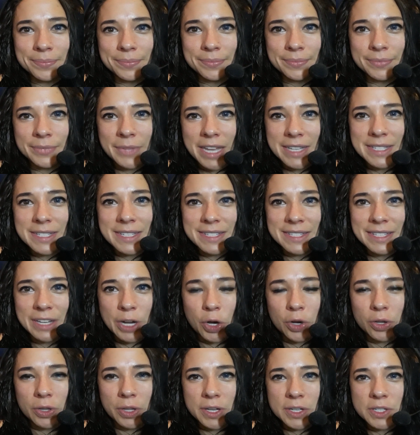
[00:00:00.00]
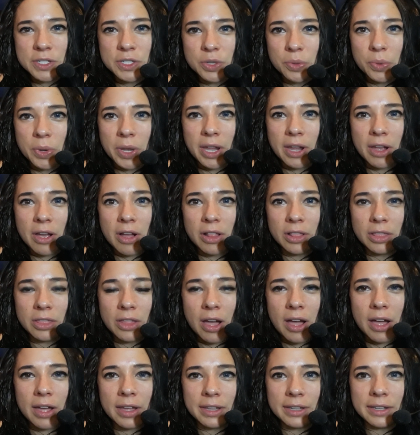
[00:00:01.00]
necessarily doing a
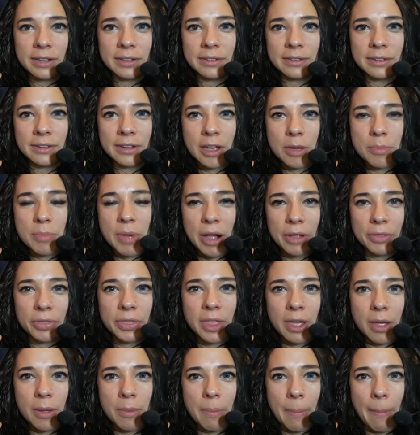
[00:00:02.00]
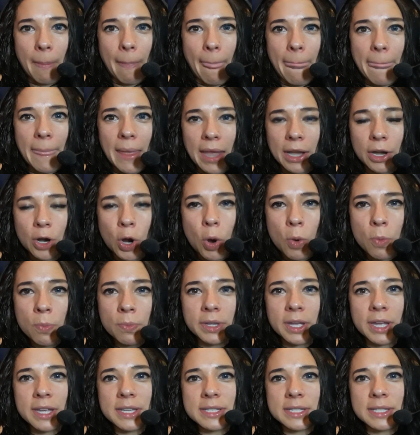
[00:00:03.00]
lot about them at home,
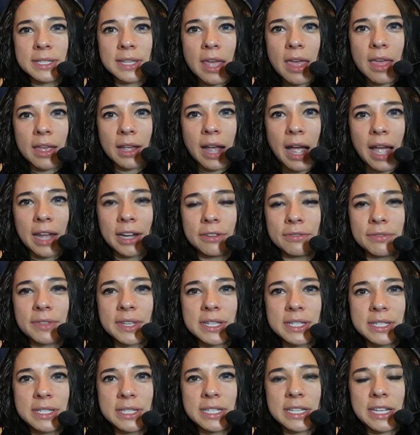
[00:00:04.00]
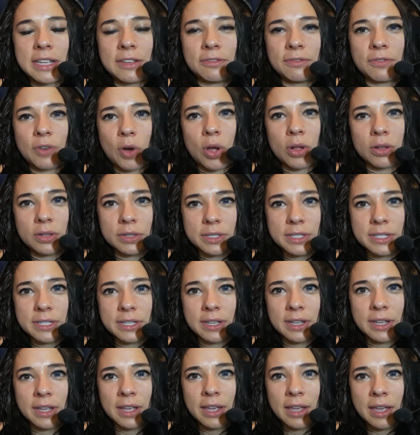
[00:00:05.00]
because kind of the default
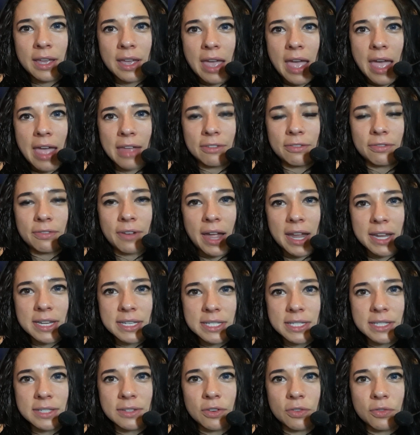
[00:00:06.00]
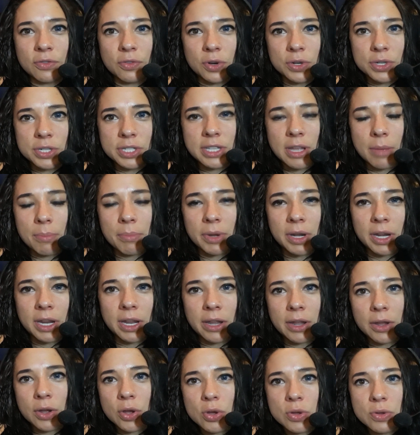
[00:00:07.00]
advice for
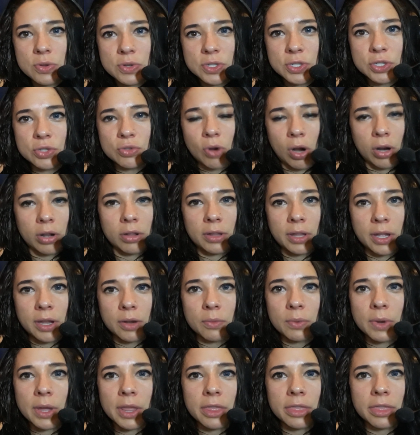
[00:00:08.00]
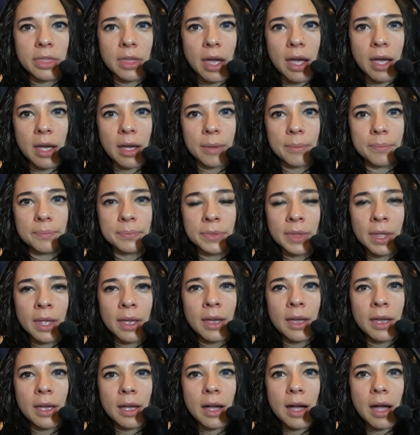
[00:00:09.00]
somebody who's struggling with
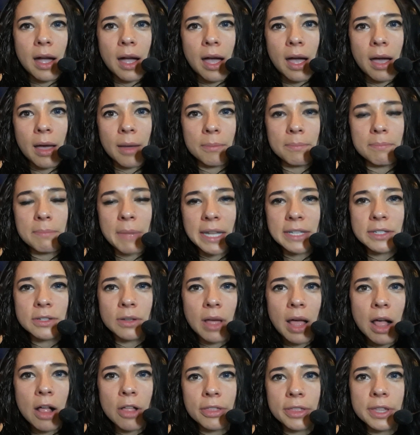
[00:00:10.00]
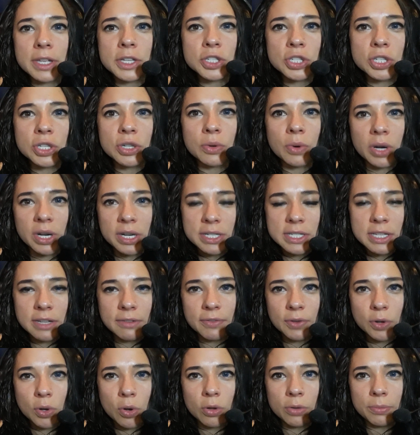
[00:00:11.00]
a mental health issue or a
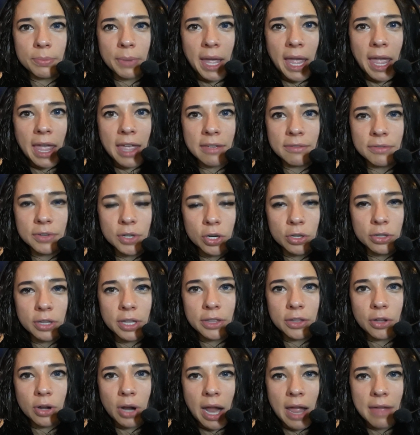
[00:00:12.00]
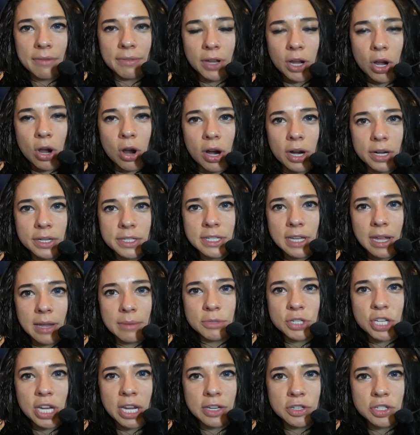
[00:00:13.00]
difficult behavior that they're having a hard
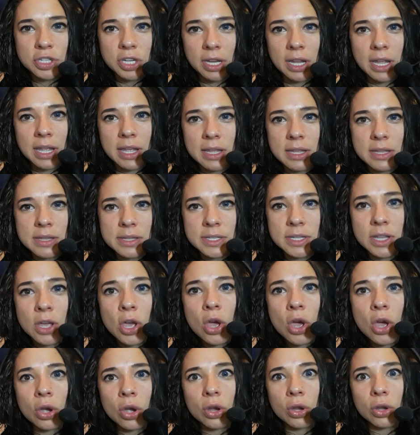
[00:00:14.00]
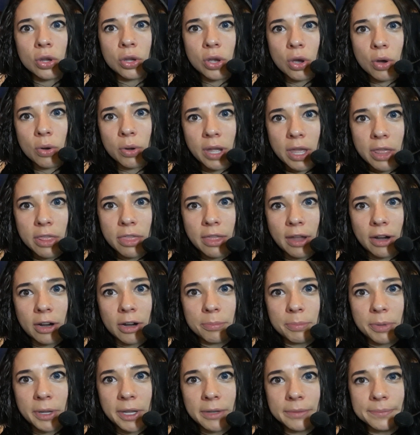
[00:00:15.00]
time changing is go get
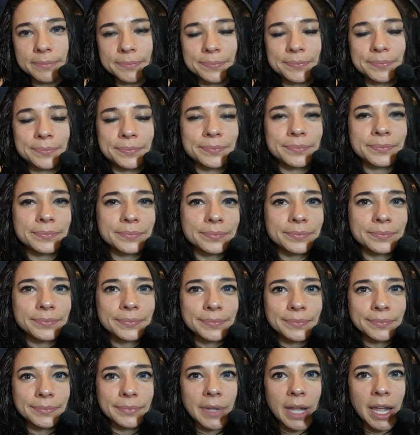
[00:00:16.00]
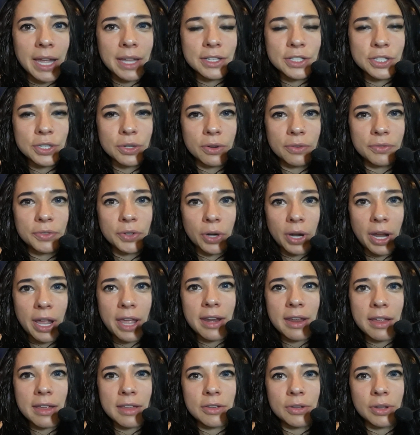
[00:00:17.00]
therapy. And so if you're
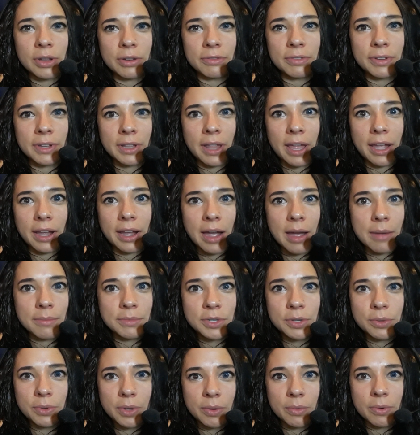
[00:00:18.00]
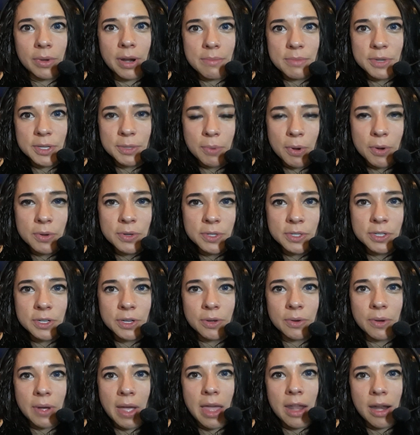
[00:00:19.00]
in it, you can feel like I'm doing what I'm supposed
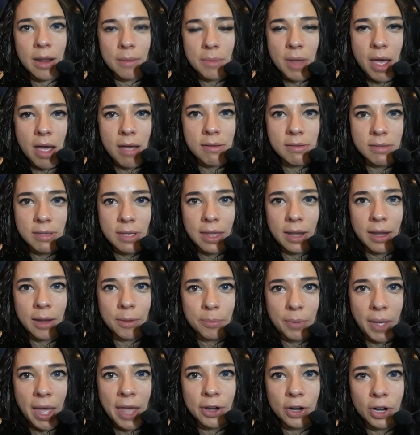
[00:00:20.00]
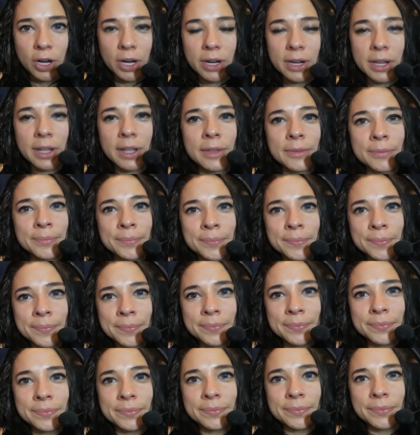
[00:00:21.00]
to and I'm not getting better.
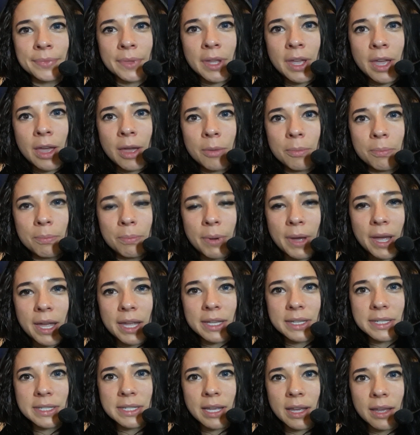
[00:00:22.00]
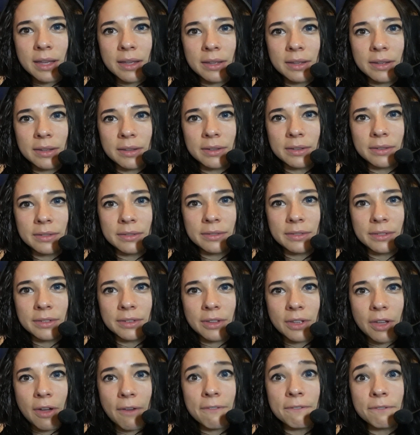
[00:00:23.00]
But
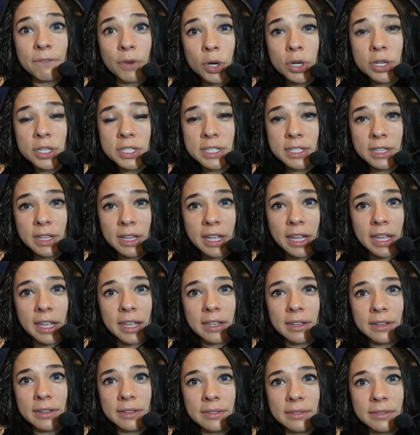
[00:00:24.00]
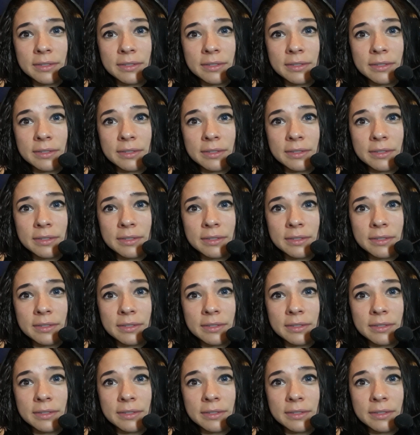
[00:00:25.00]
firstly,